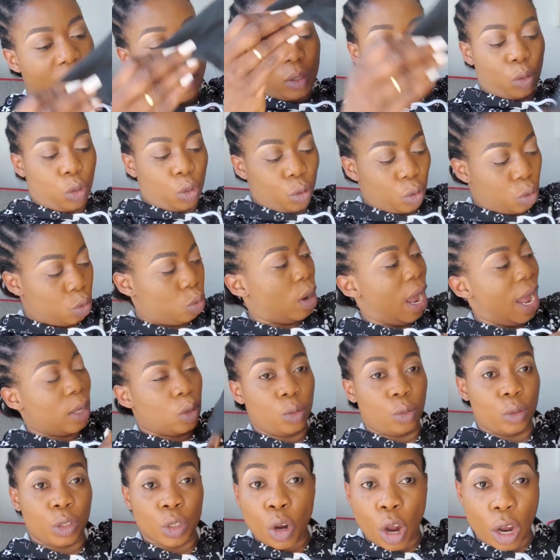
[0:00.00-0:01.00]

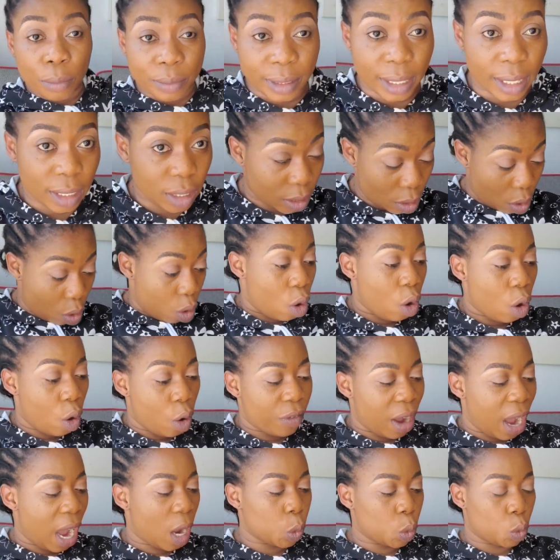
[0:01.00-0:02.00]
people, welcome to my
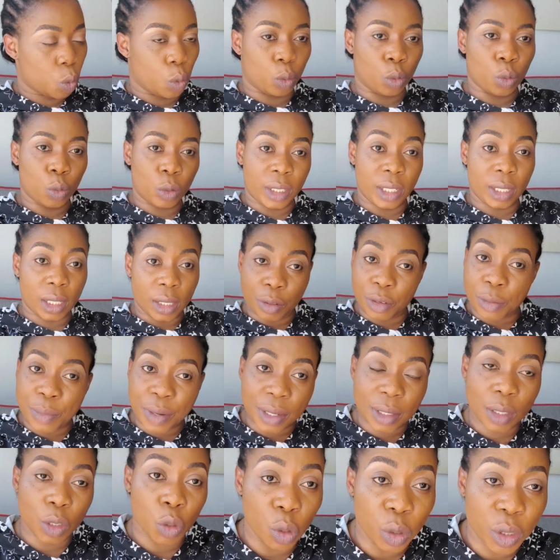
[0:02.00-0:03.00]
channel. This is
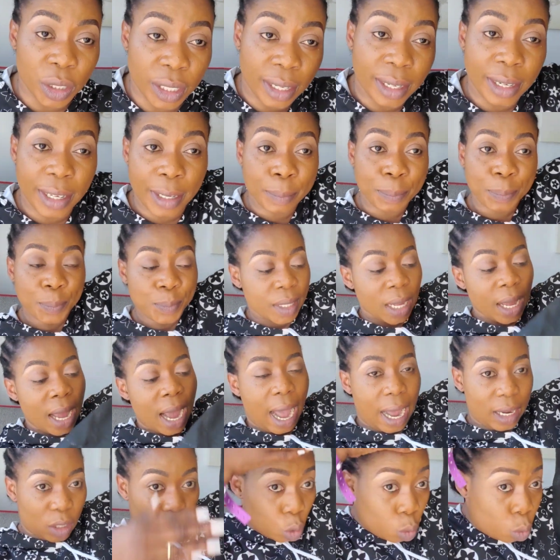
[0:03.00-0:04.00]
Dead
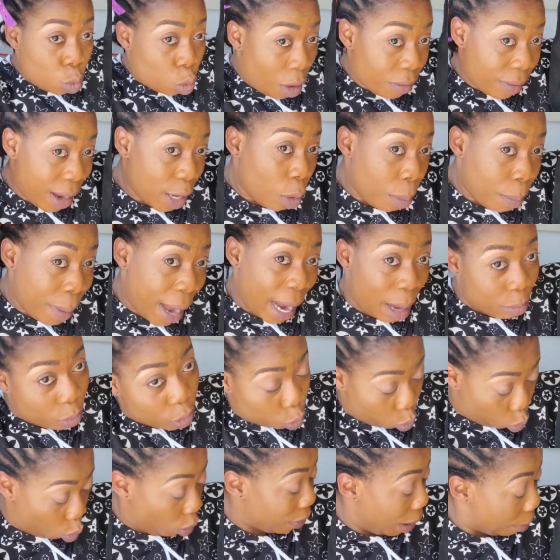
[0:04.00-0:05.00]
Beauty. Today
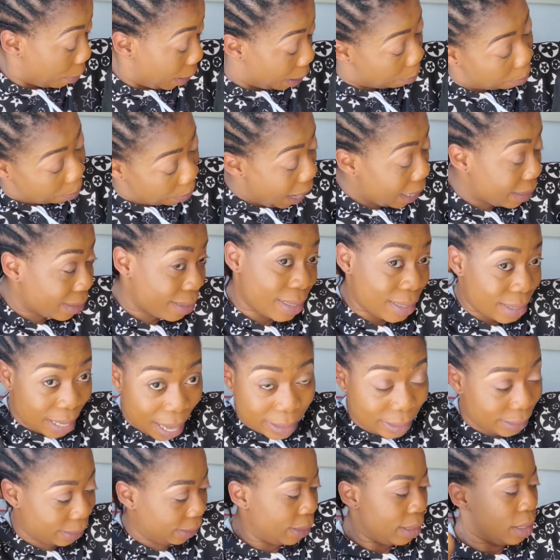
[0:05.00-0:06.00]
I want to show you the
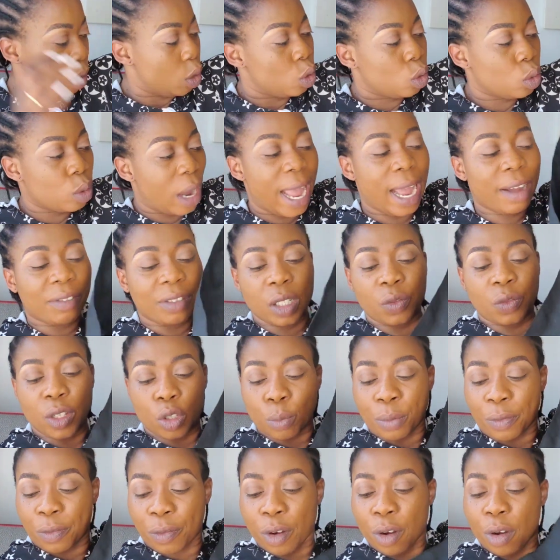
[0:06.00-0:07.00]
new update
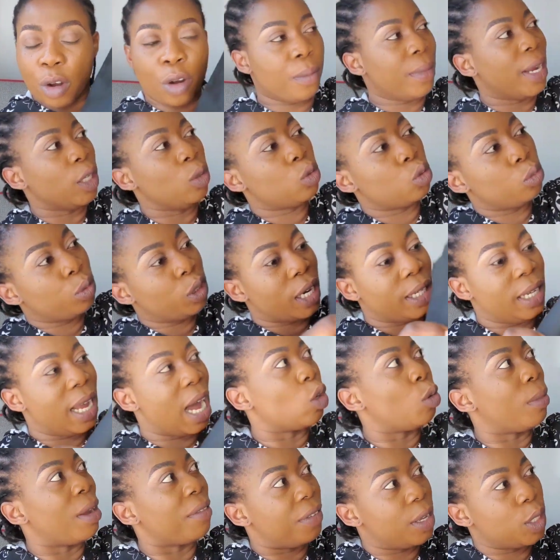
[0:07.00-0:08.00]
of this 3
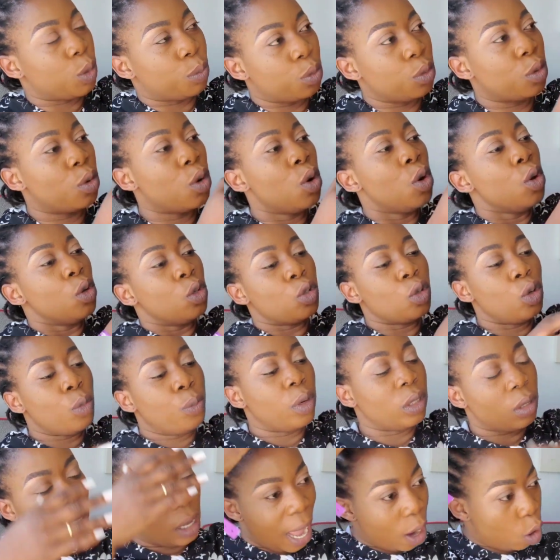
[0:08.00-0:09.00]
minutes church
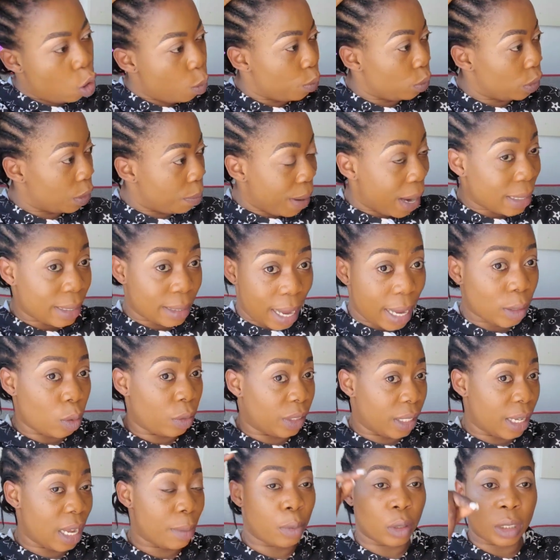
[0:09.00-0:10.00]
head wrap
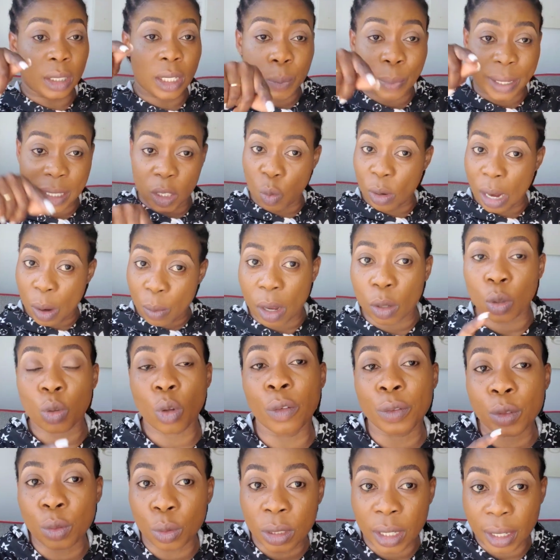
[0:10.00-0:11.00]
tutorial.
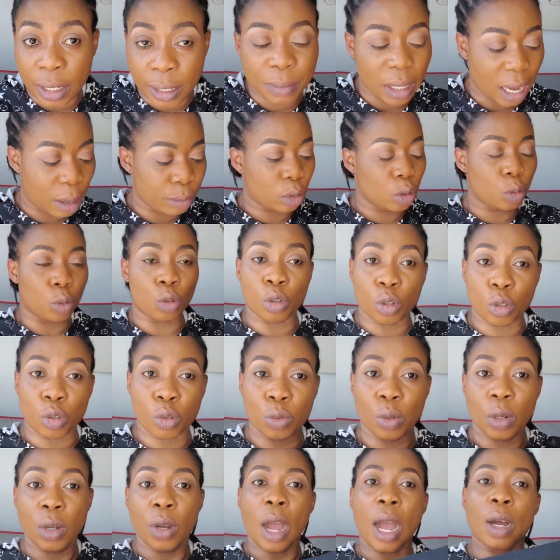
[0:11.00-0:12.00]
Yes, the new
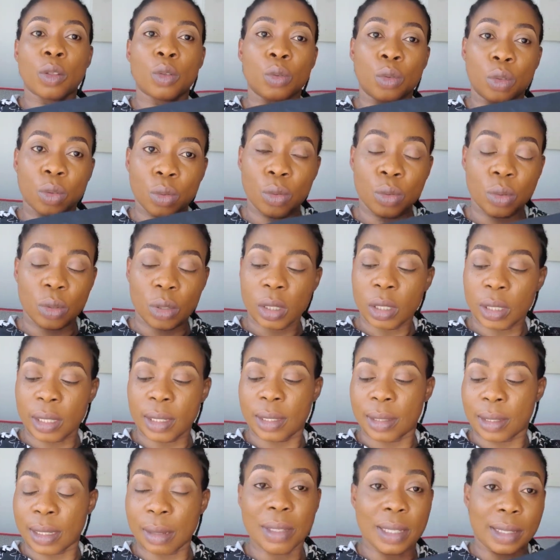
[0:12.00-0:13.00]
update is
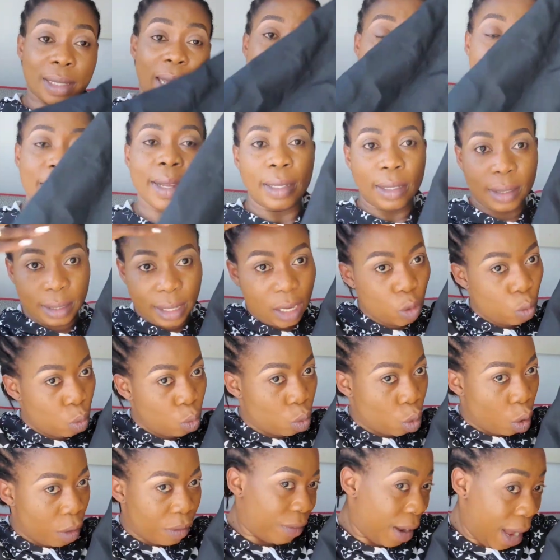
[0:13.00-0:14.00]
we
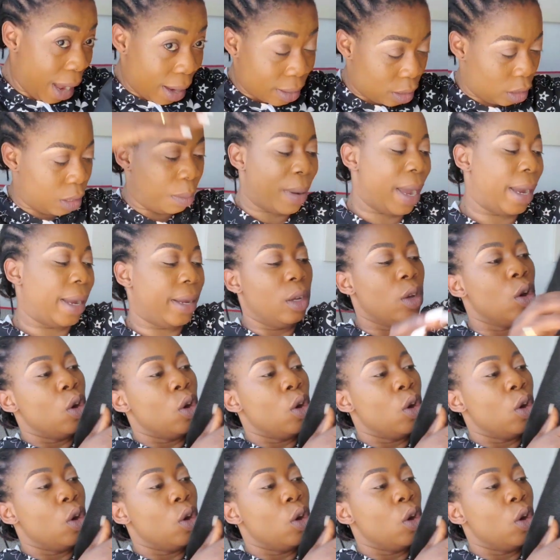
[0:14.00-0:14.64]
are going to cover